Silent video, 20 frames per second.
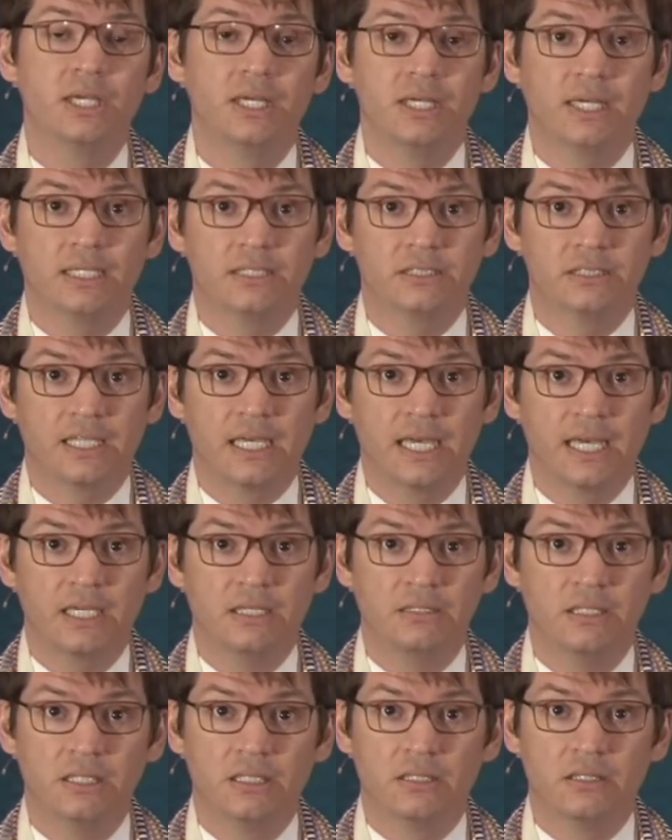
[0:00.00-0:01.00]
and say,
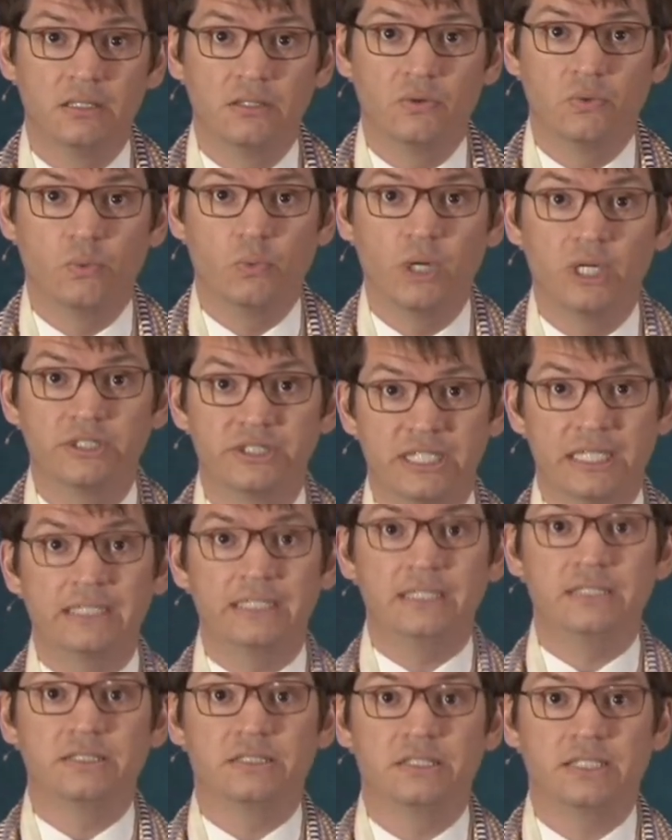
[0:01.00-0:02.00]
we're
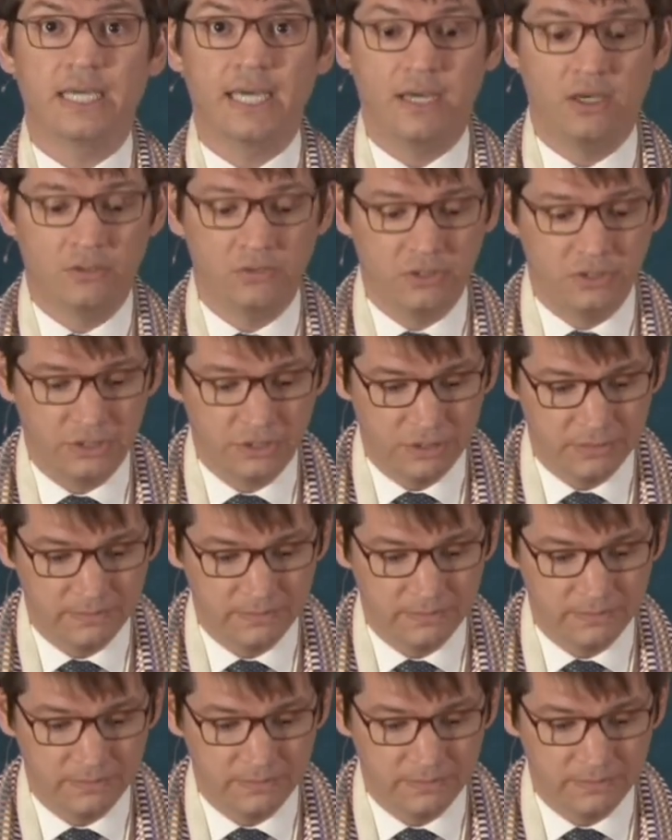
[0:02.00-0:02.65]
sending scouts.